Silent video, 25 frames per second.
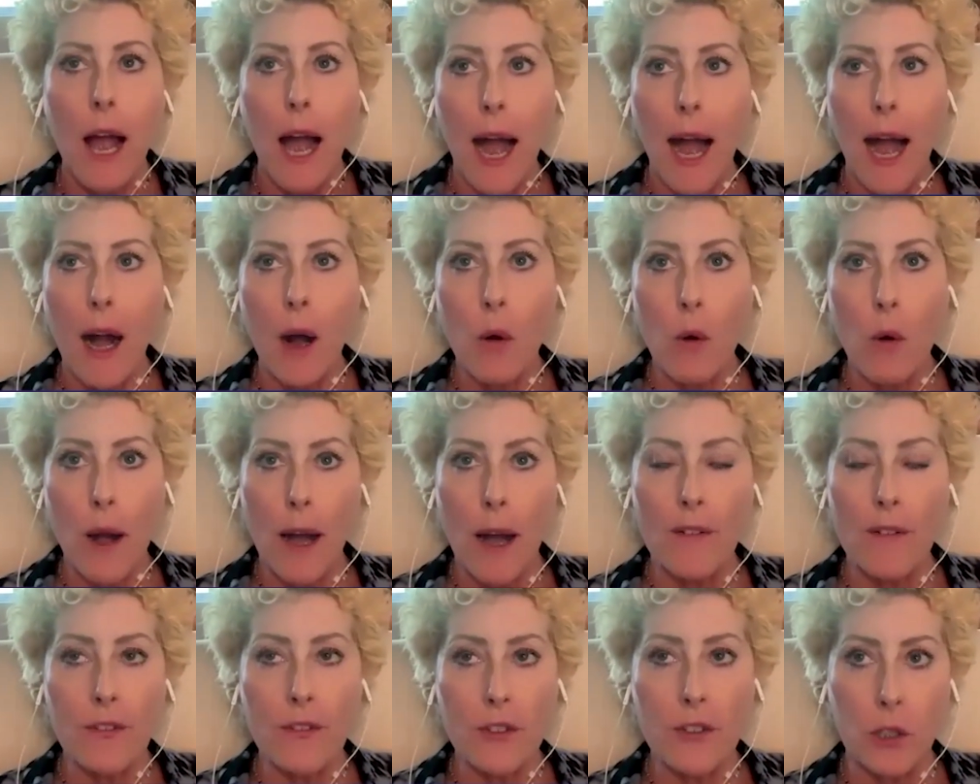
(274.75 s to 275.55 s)

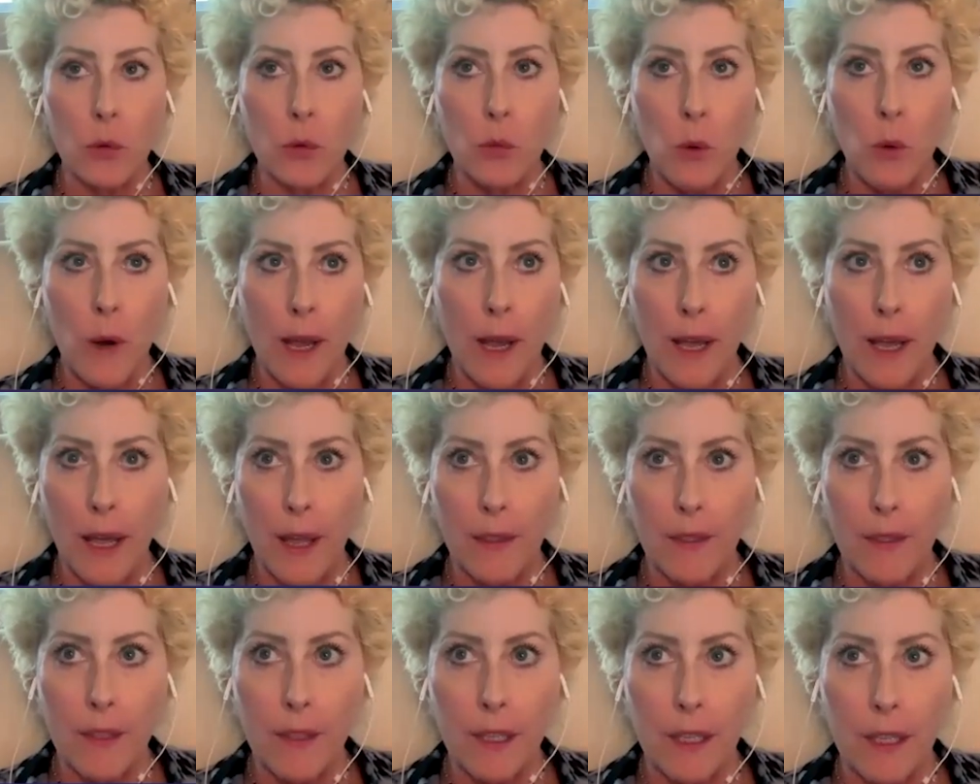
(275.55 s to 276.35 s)
However,
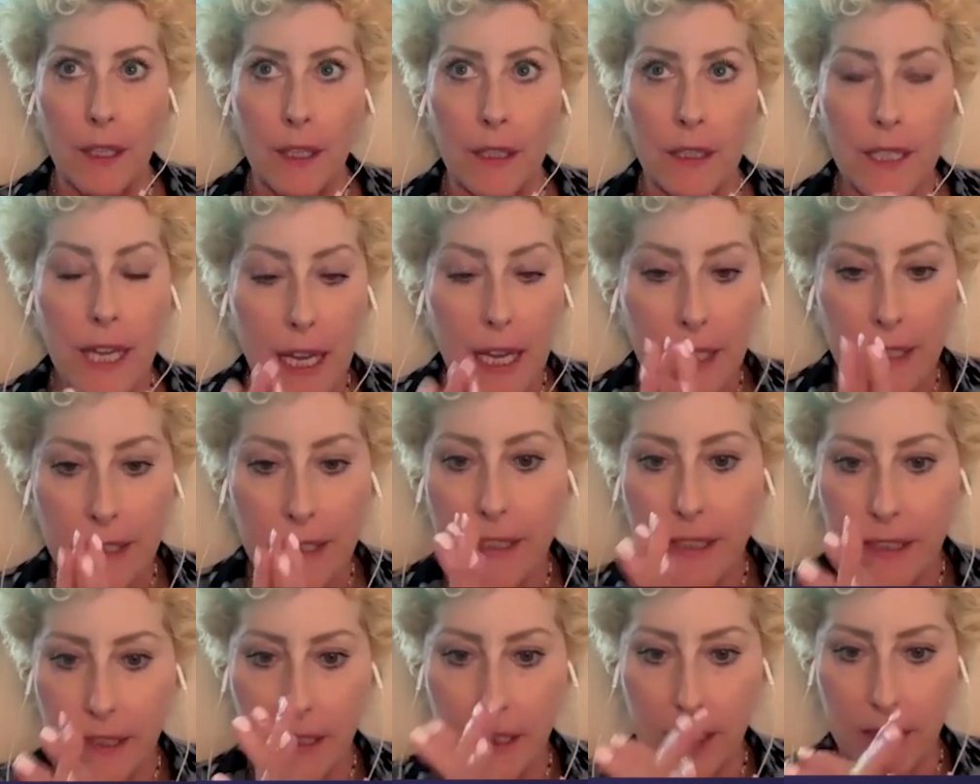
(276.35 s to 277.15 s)
when the
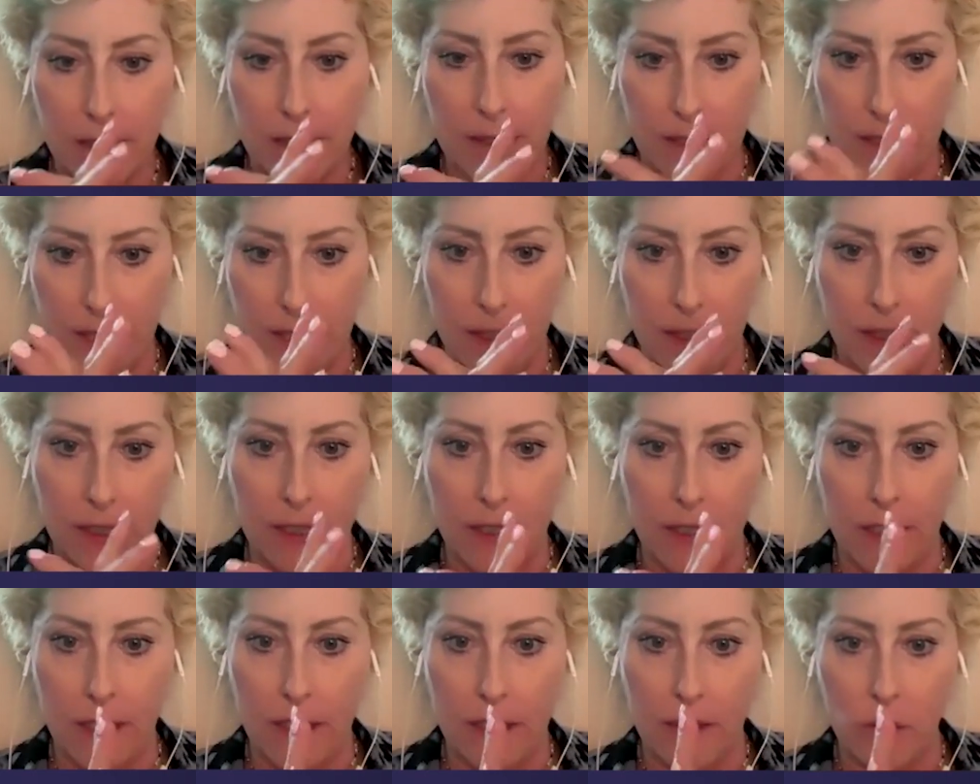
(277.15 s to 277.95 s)
intensity is like
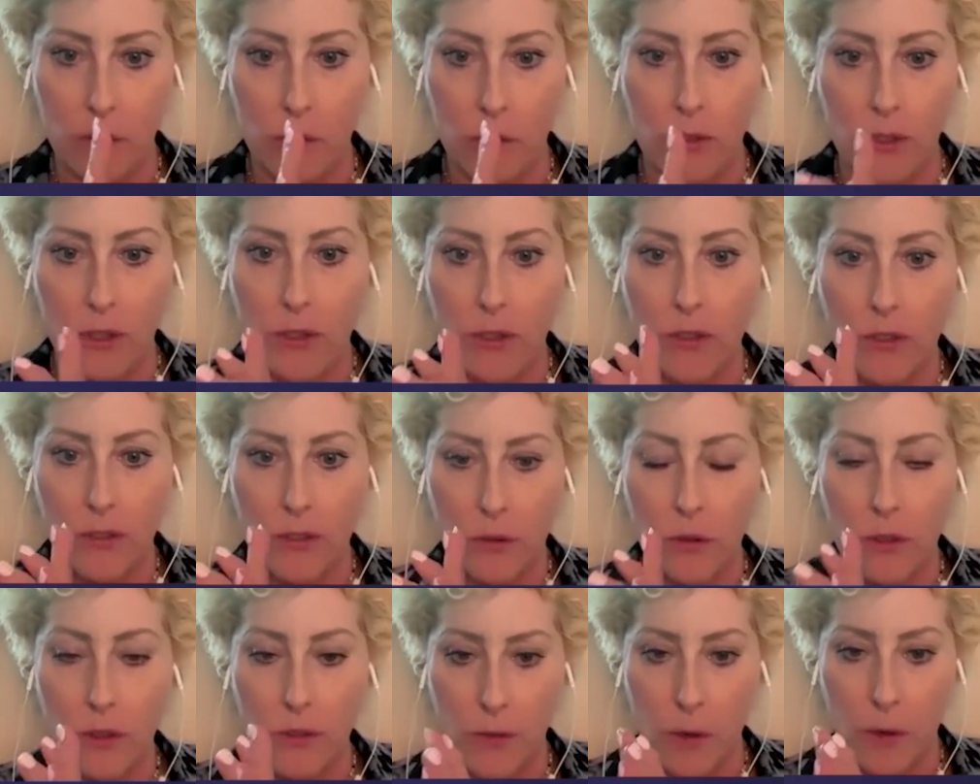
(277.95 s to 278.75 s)
this, or there's
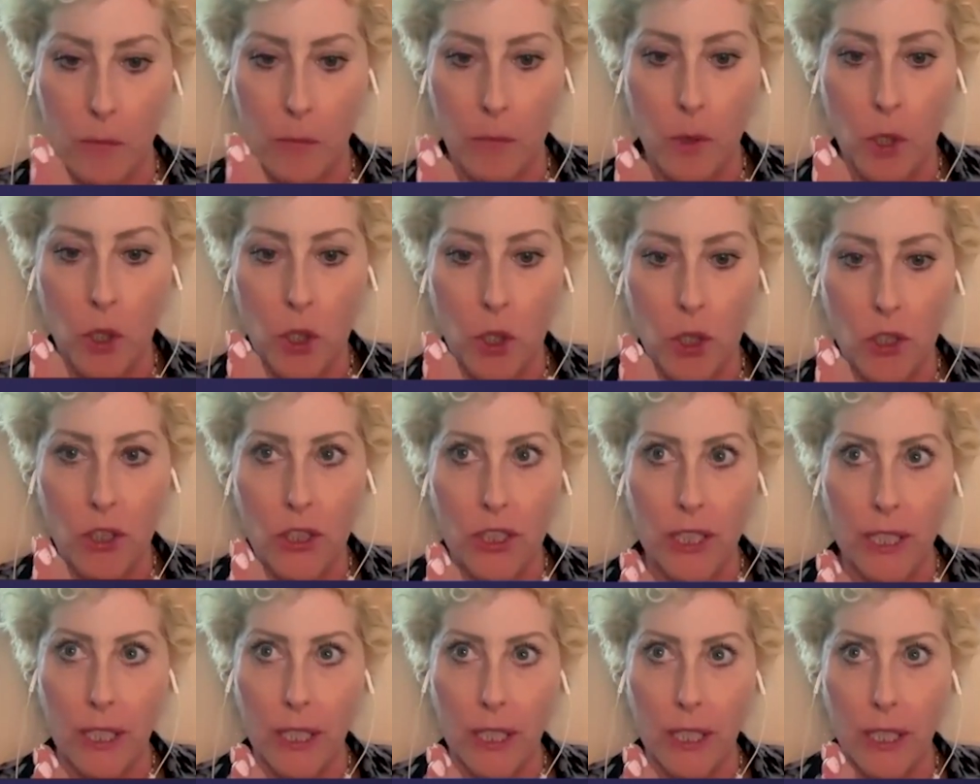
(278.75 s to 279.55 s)
sort of a
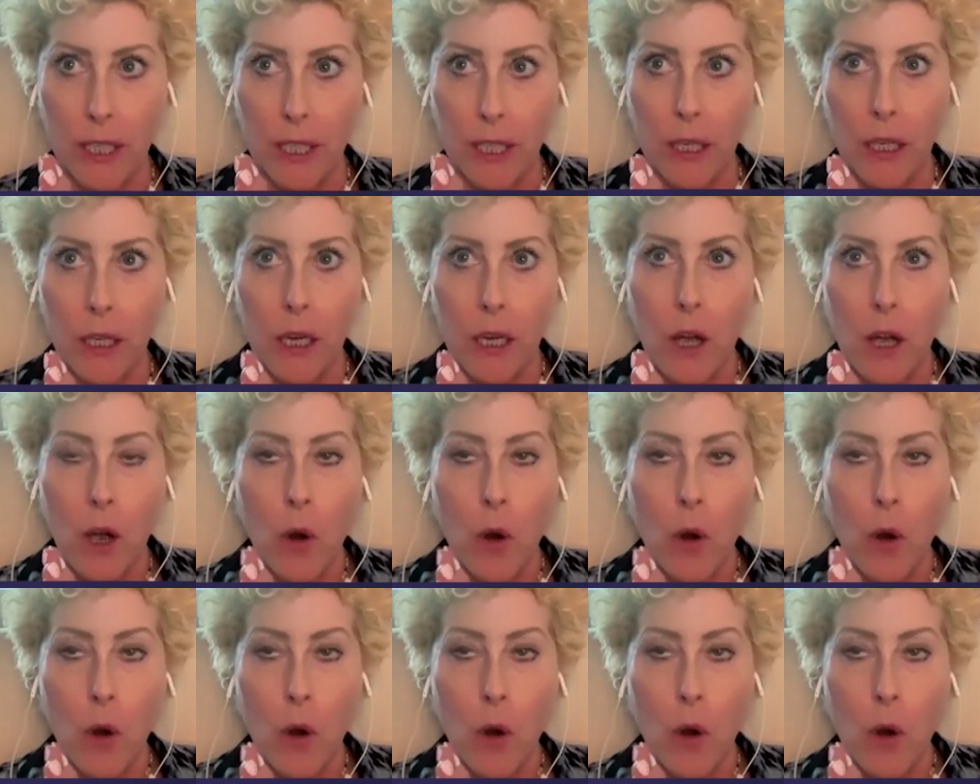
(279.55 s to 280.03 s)
merging,